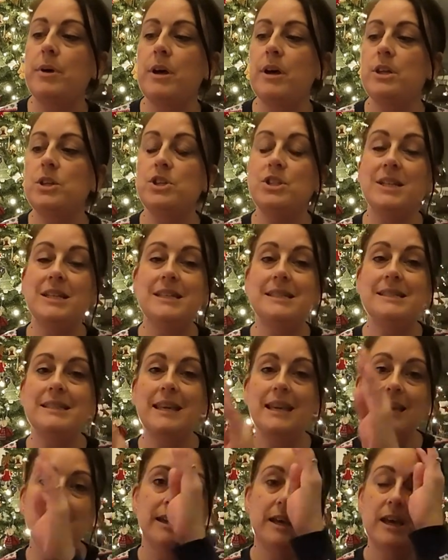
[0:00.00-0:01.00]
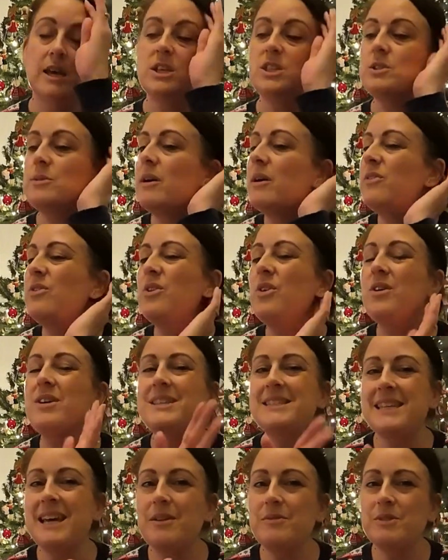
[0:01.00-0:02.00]
and ginseng. So I thought it
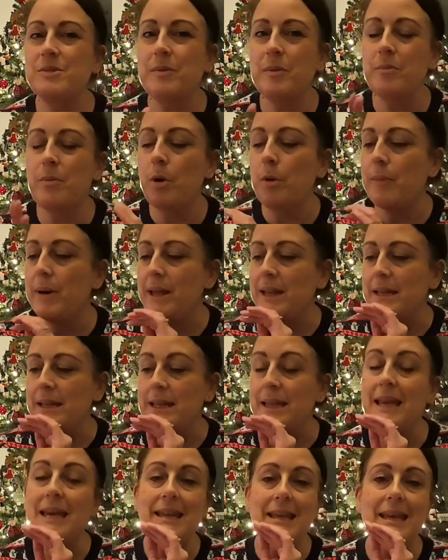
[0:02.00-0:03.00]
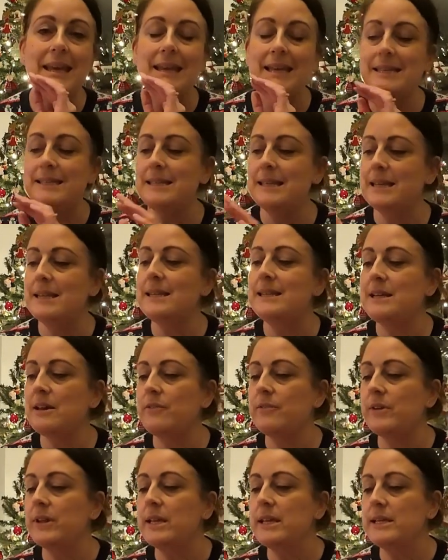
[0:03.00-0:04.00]
sounds a bit more manly, and it is. It
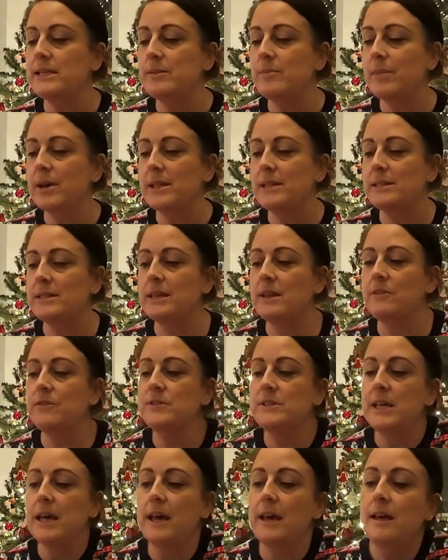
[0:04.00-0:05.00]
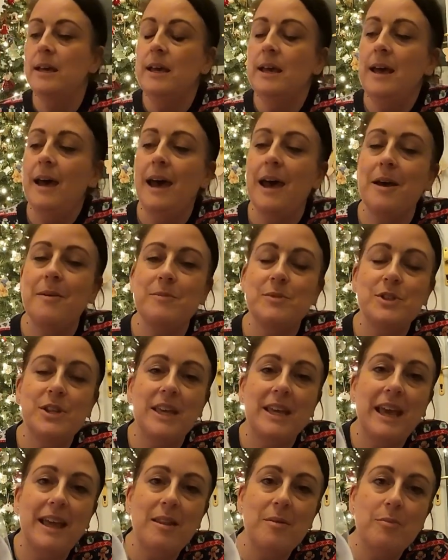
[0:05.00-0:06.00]
definitely is a man's gift set. So
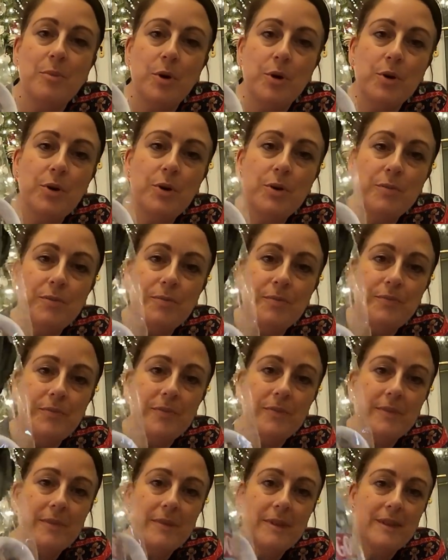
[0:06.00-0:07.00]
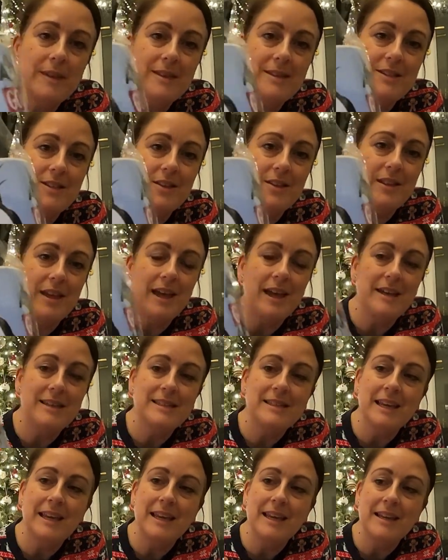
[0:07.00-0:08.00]
you get the mug. So they're
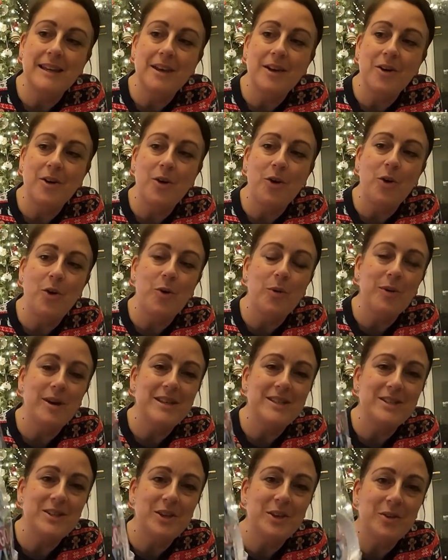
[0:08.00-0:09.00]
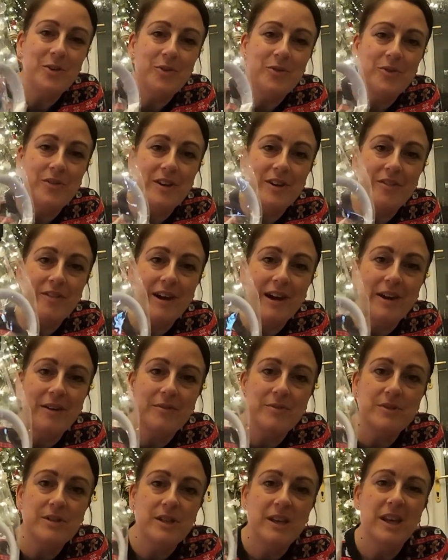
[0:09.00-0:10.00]
saying always goofing
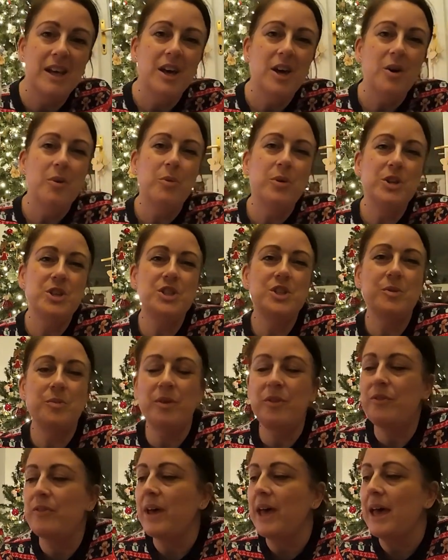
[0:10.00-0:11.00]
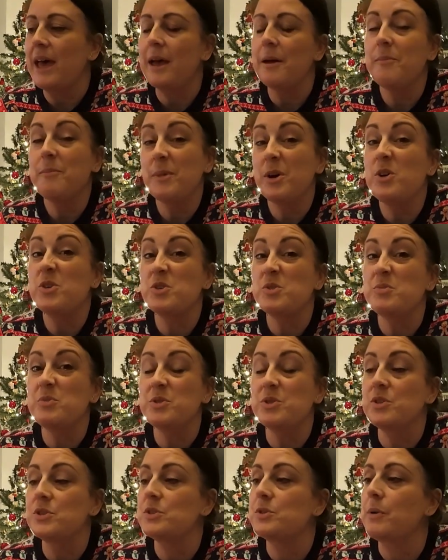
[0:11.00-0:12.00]
around, which to be fair, my
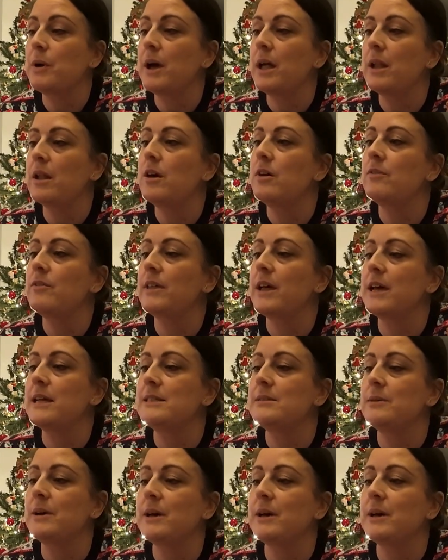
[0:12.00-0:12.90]
husband does quite a lot of that